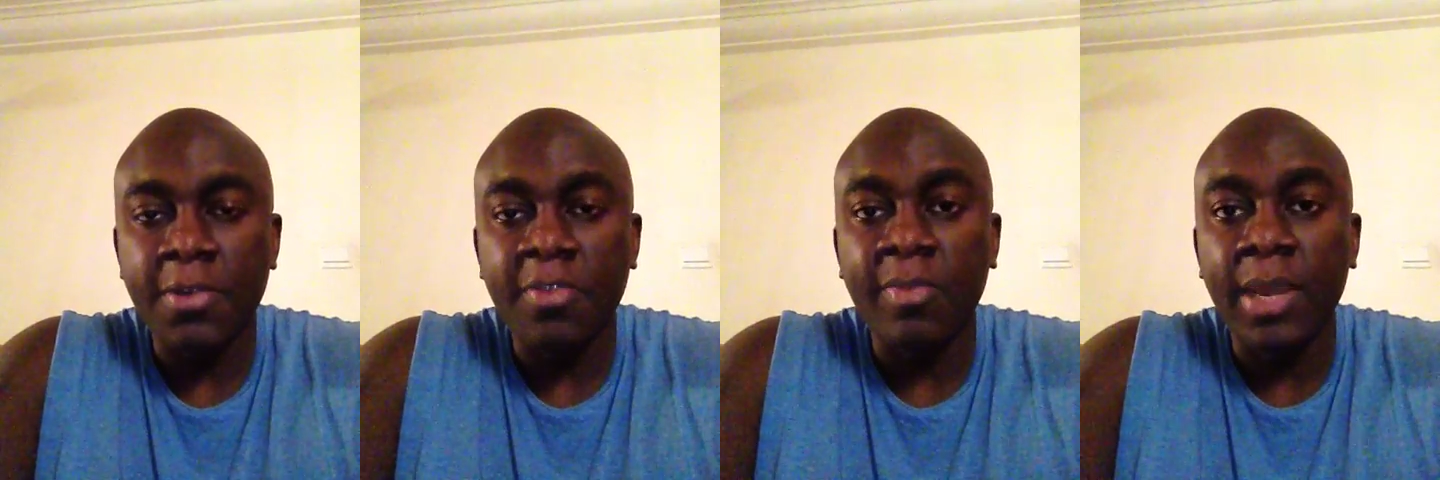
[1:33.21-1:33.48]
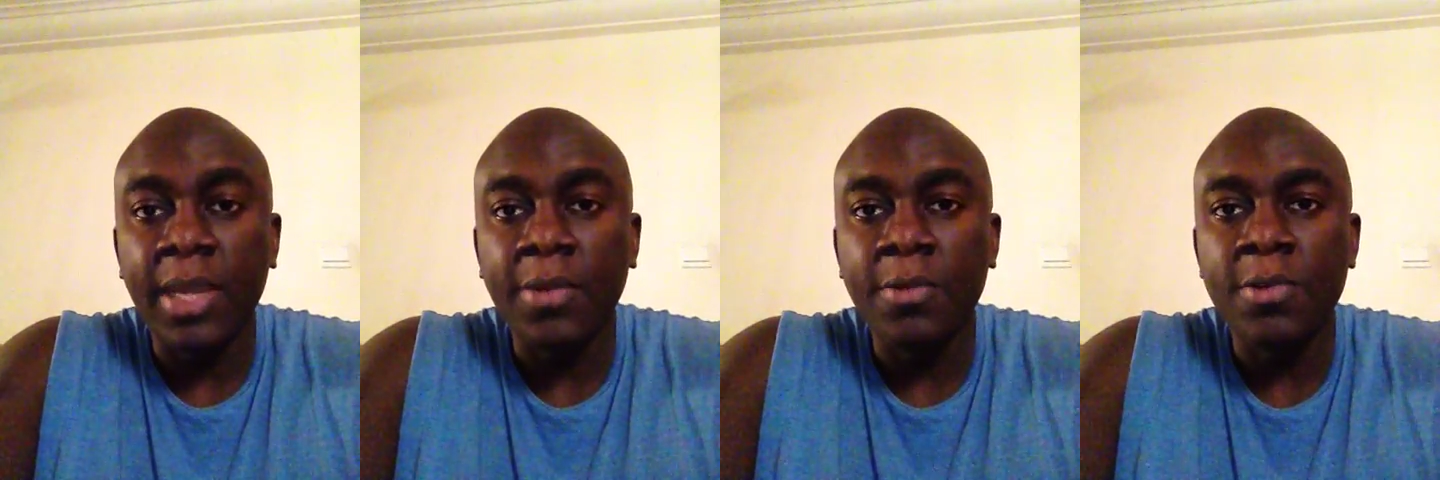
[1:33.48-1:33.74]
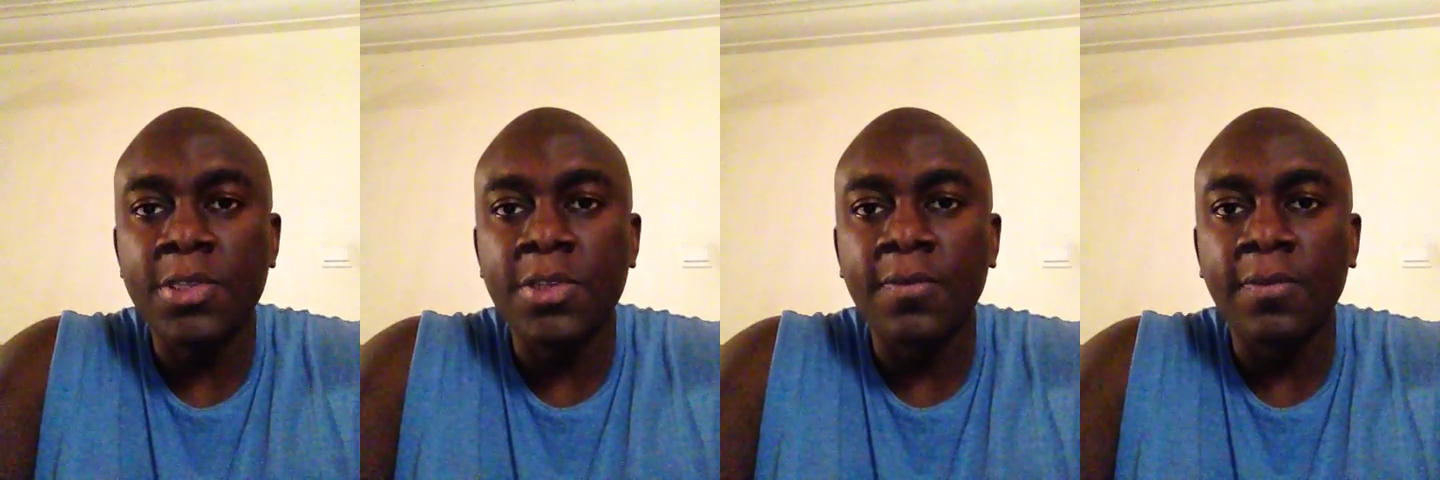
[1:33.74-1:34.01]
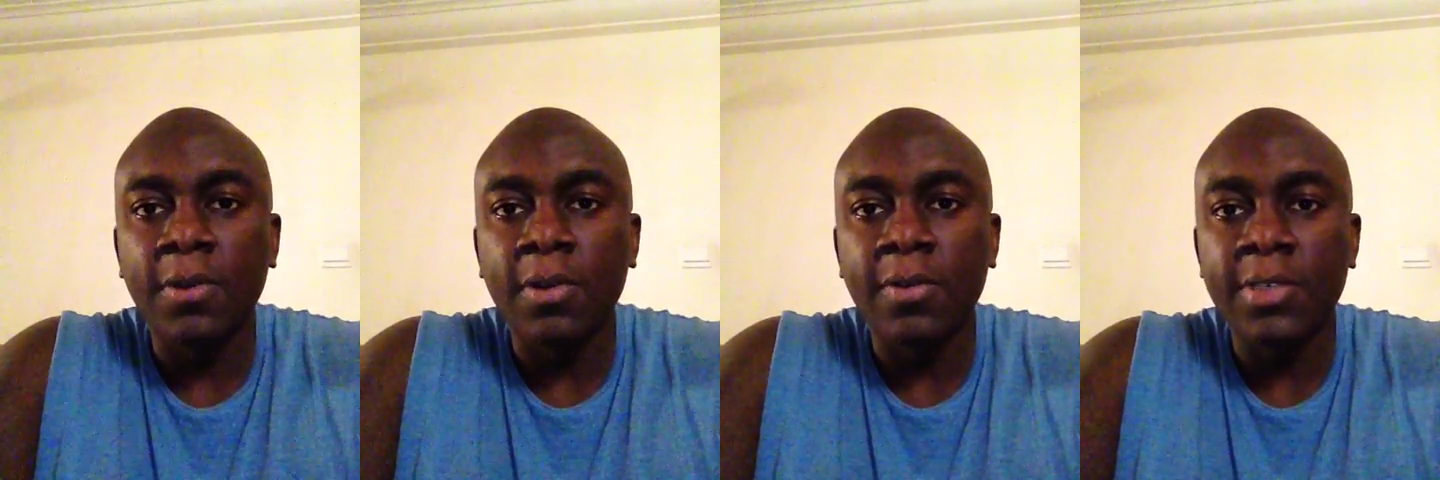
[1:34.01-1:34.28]
of mine who is
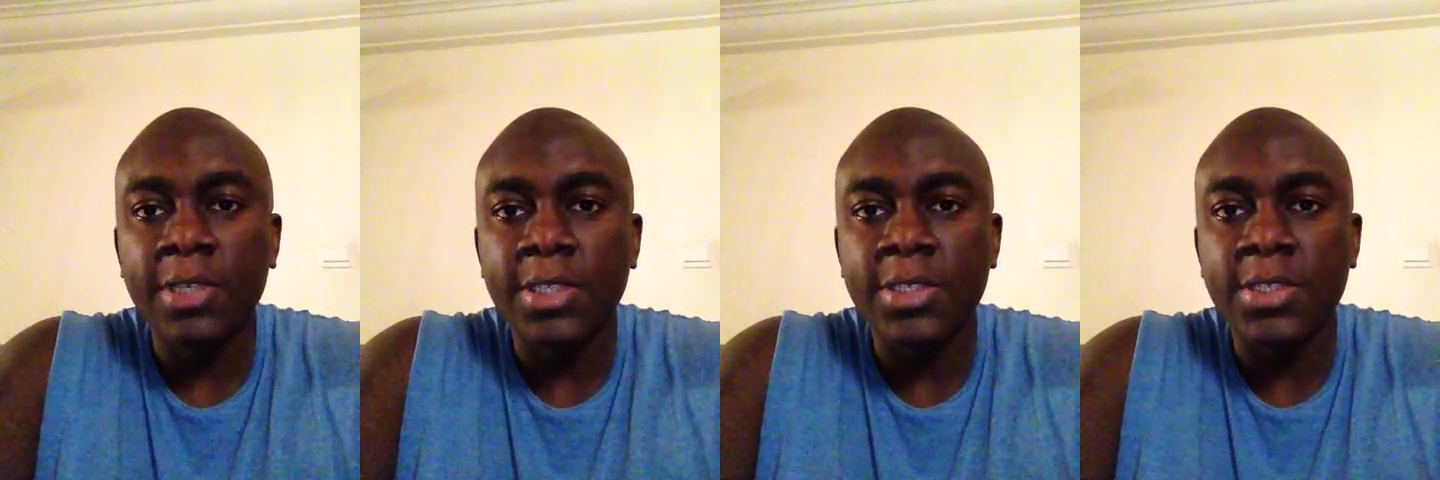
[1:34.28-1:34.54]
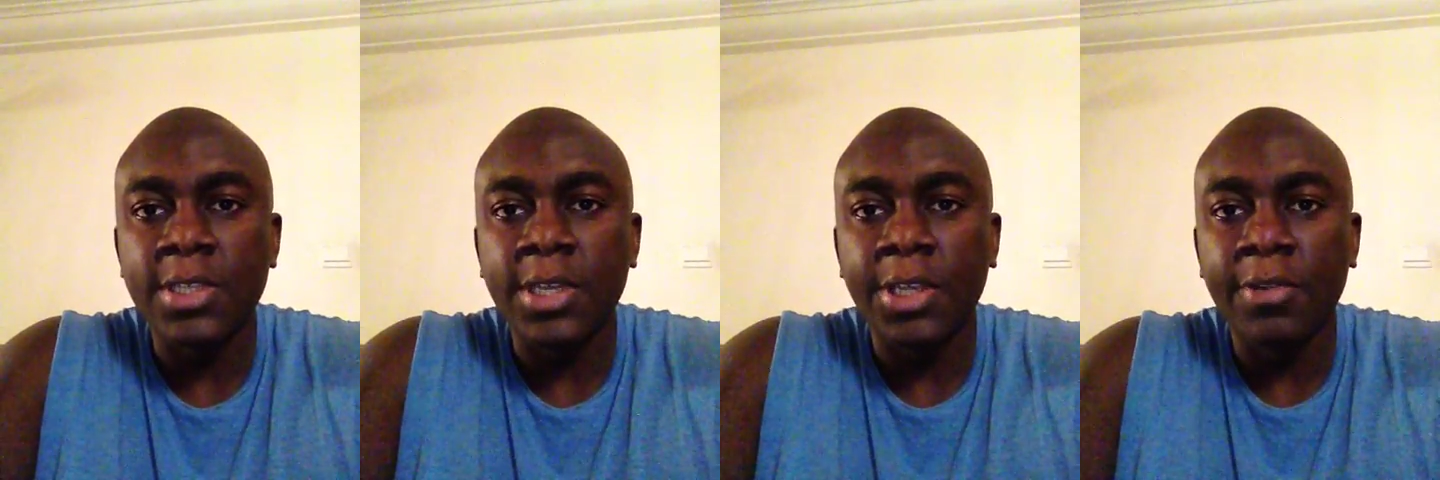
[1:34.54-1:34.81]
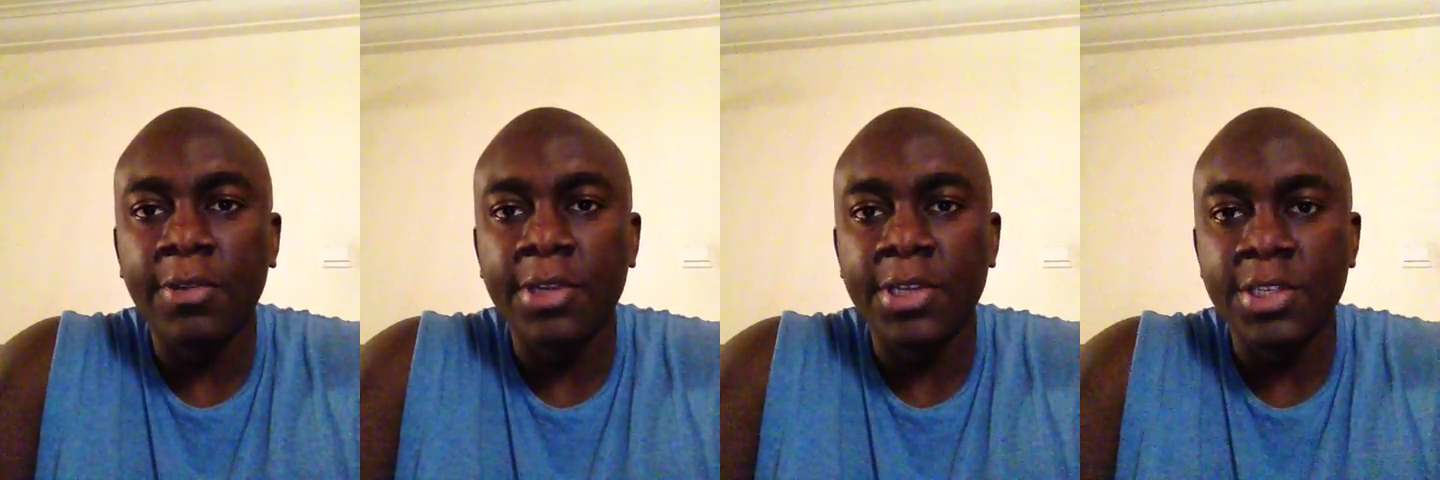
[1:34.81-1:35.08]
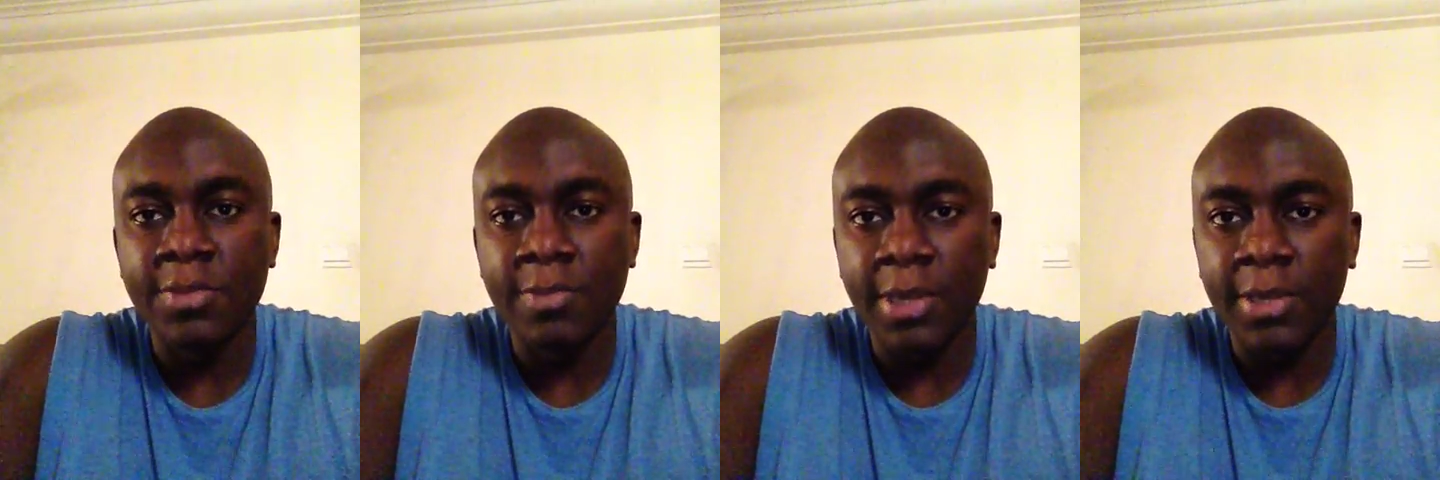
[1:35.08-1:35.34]
involved in
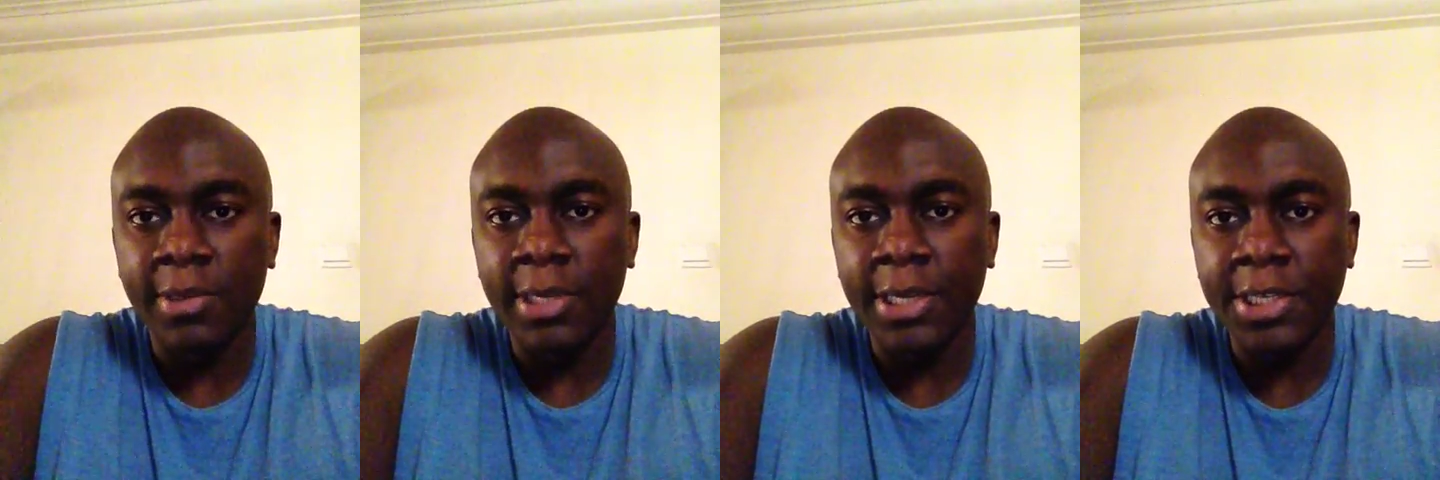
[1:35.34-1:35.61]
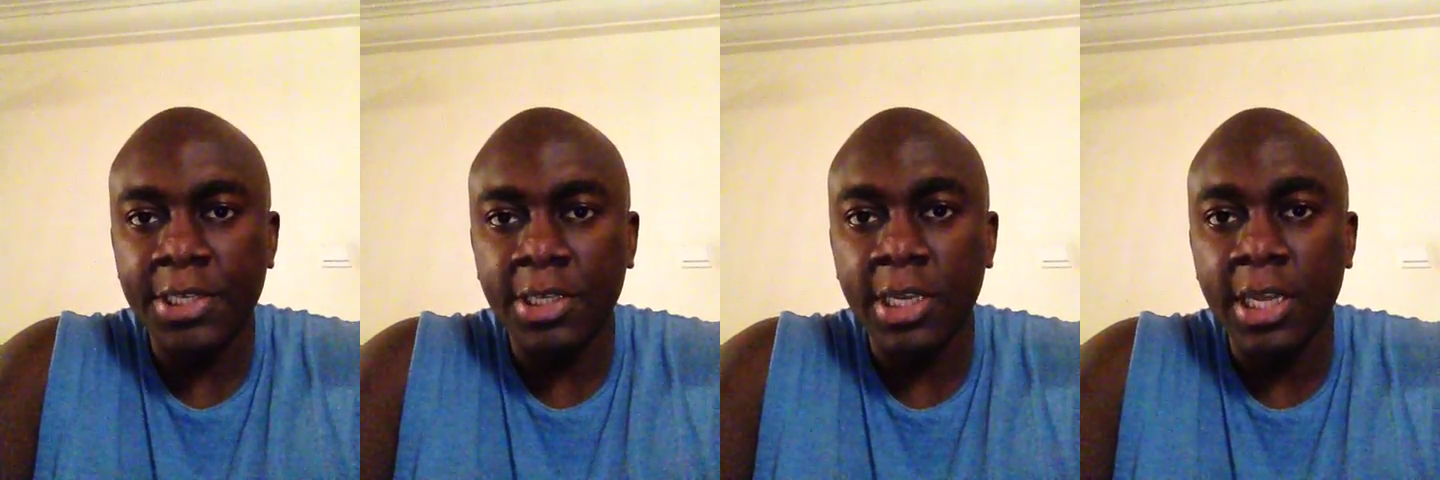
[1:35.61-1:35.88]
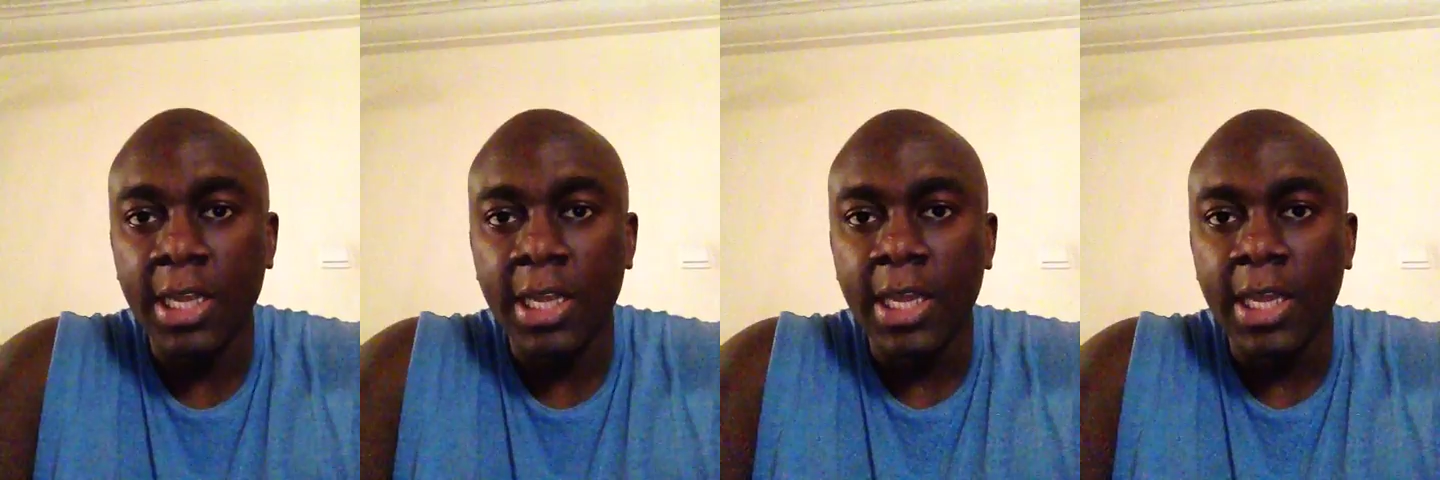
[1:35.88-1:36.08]
securities regulation,